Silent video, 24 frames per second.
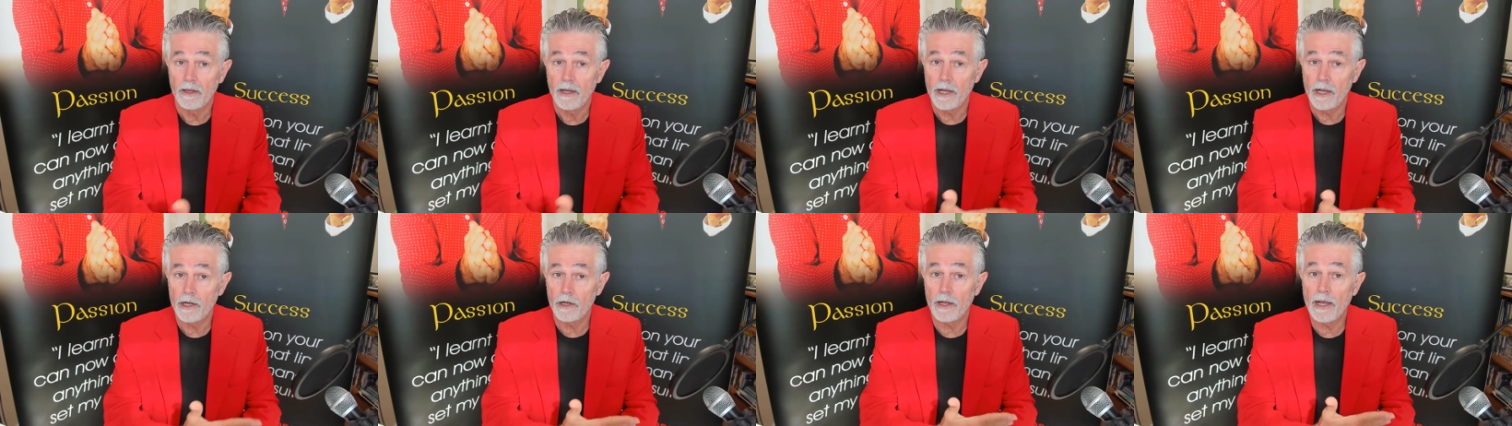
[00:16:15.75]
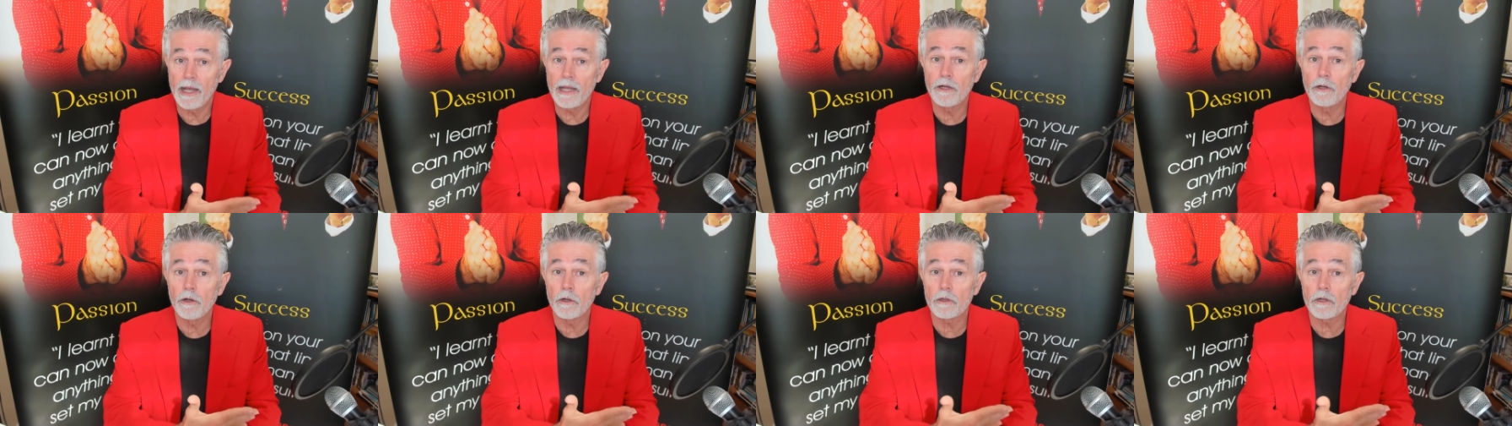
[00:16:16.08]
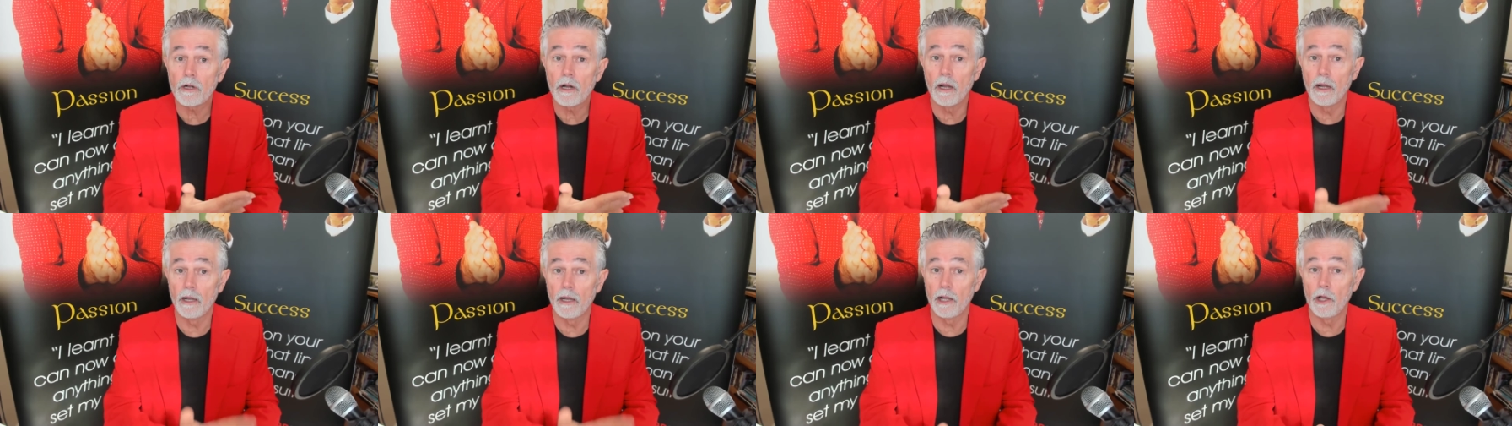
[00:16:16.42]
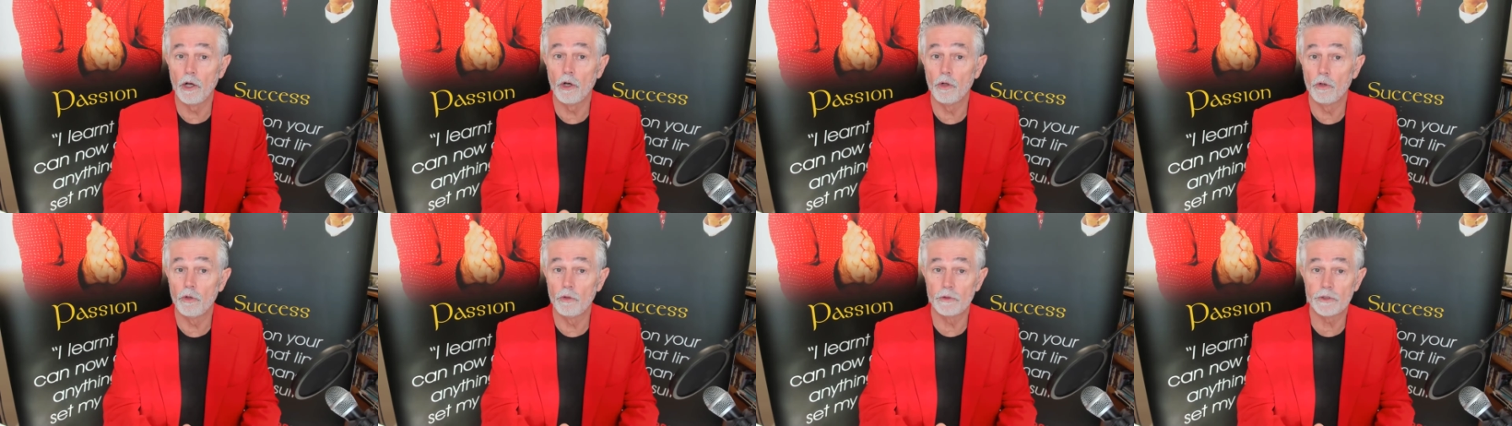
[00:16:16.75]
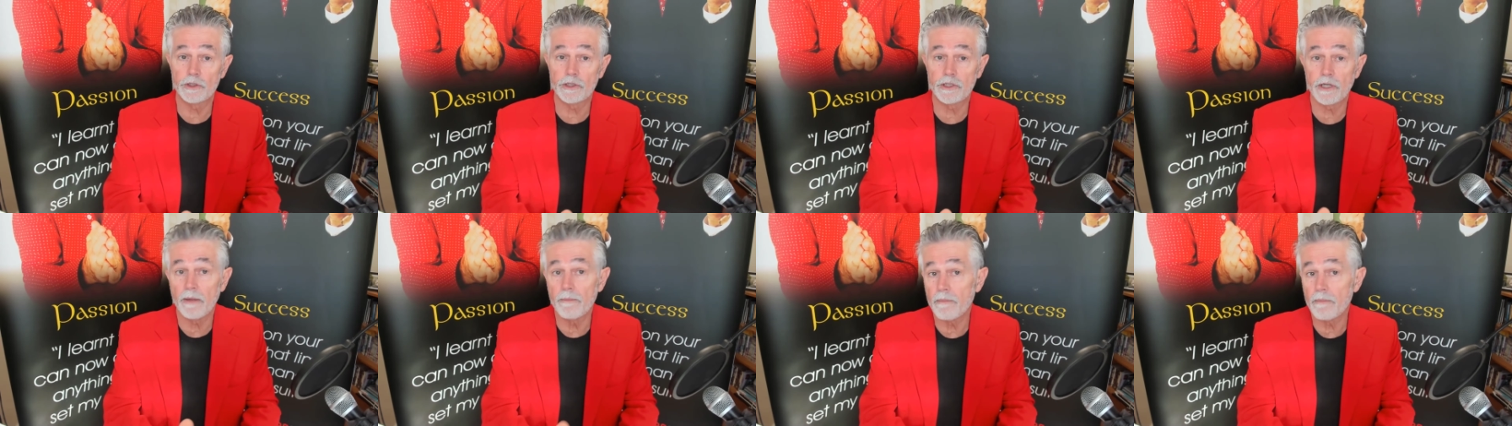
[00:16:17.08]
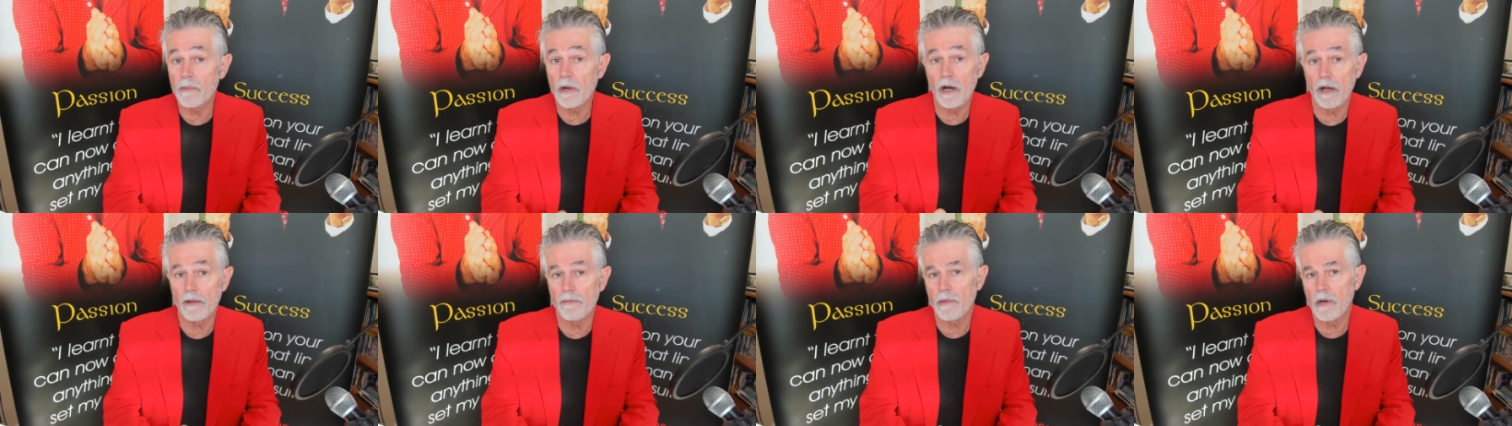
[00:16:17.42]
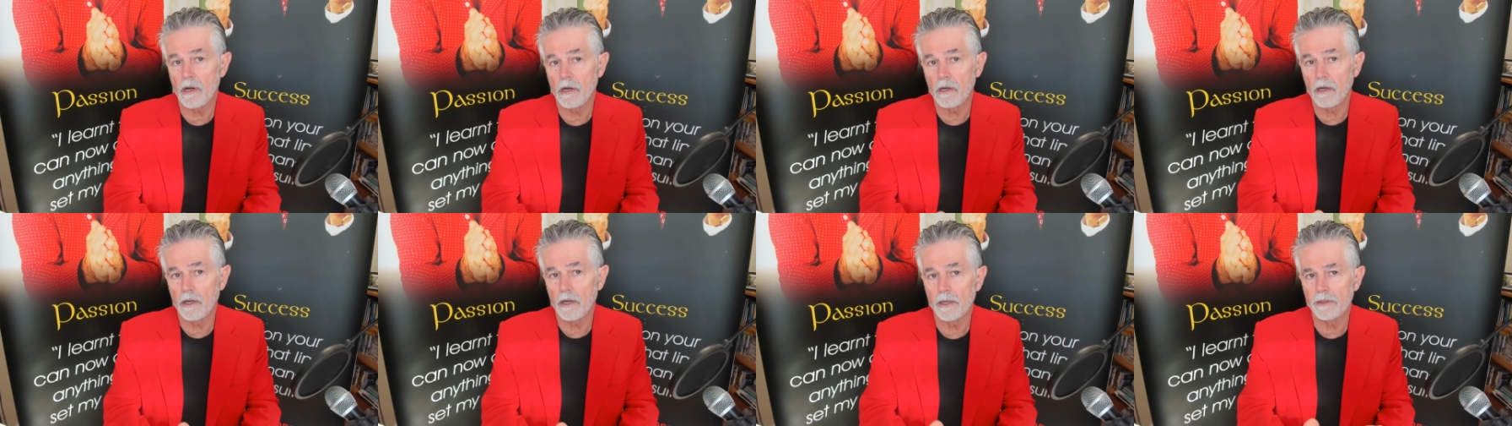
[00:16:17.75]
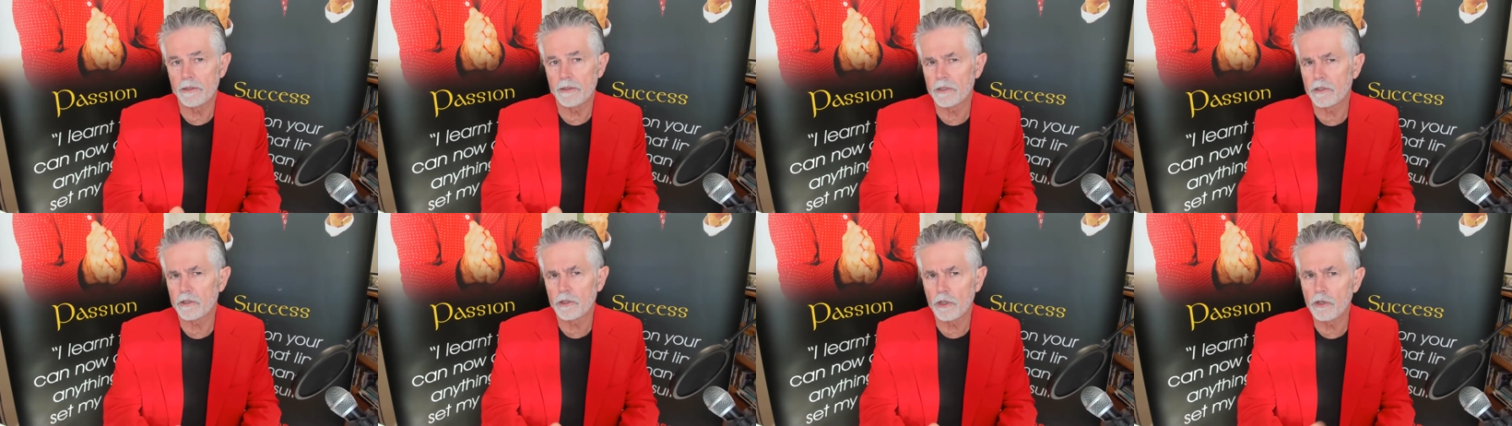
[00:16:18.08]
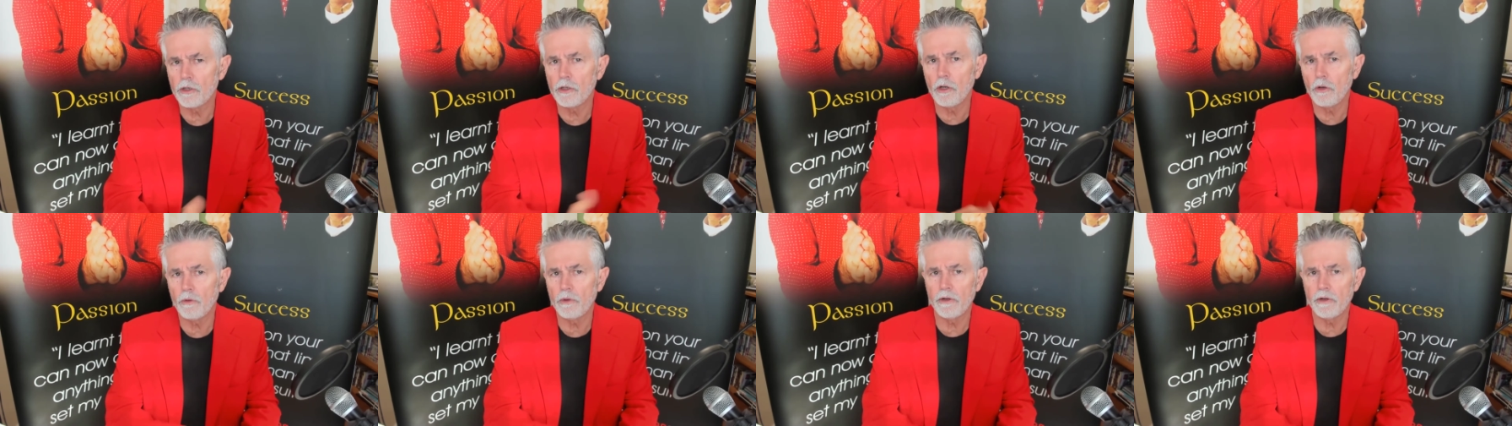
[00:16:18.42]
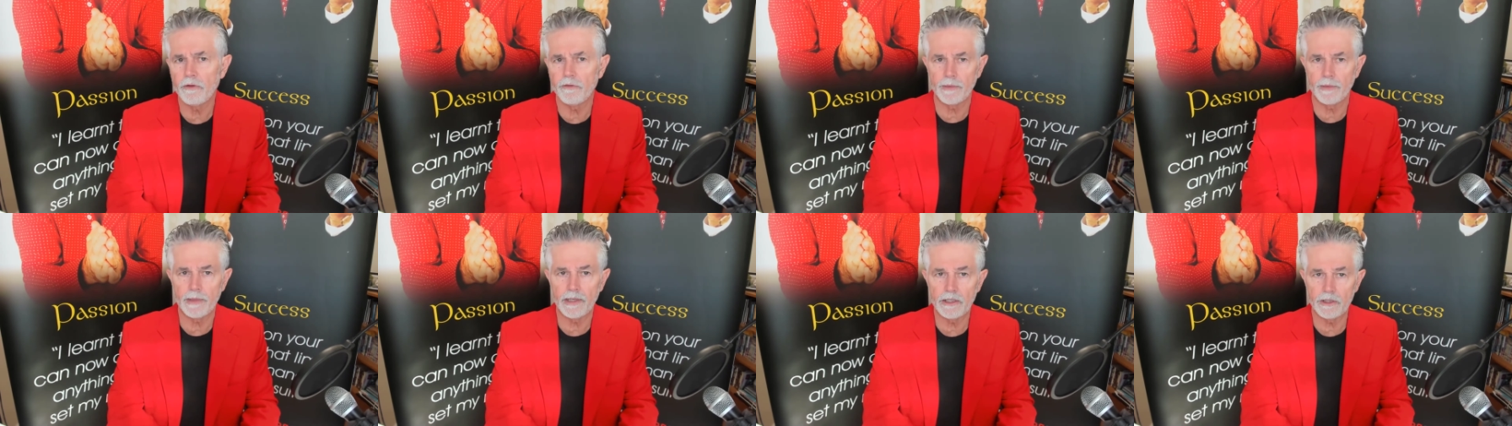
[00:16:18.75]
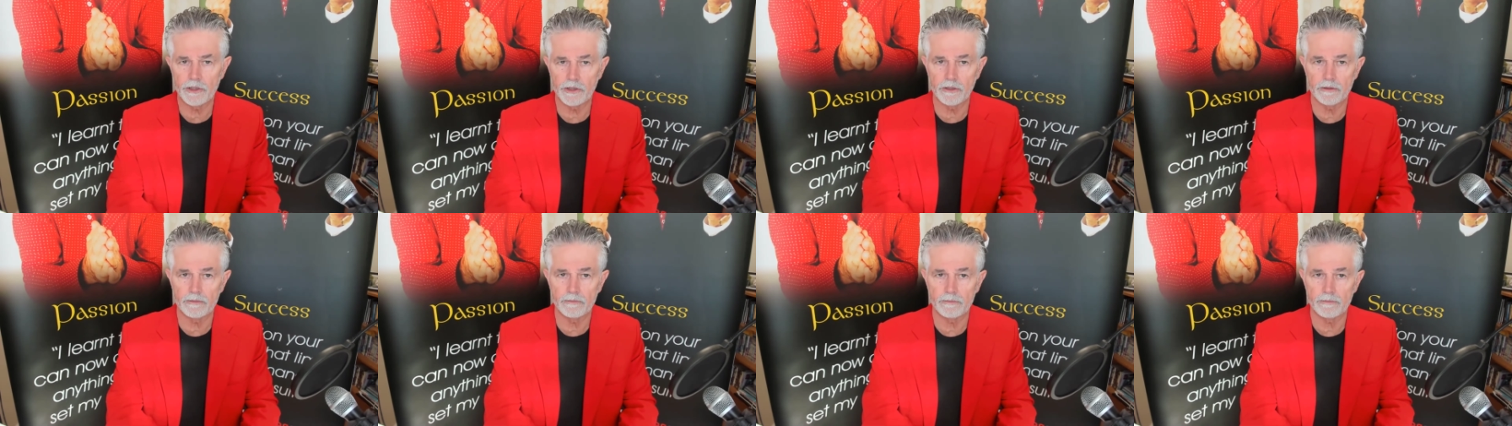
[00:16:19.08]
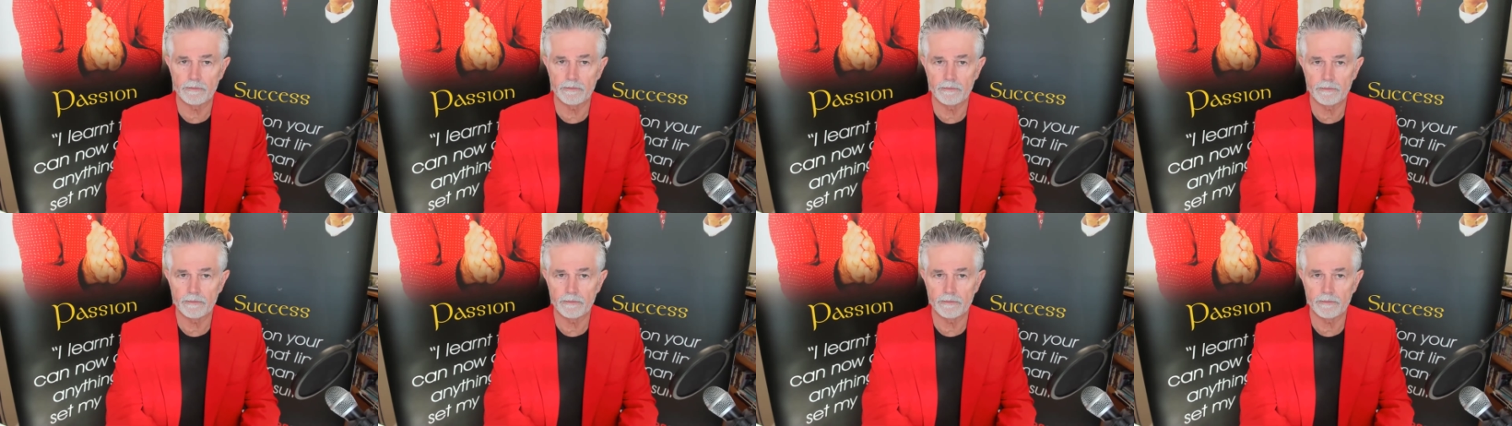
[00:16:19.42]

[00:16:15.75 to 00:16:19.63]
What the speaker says: and I had not closed my mind to new information.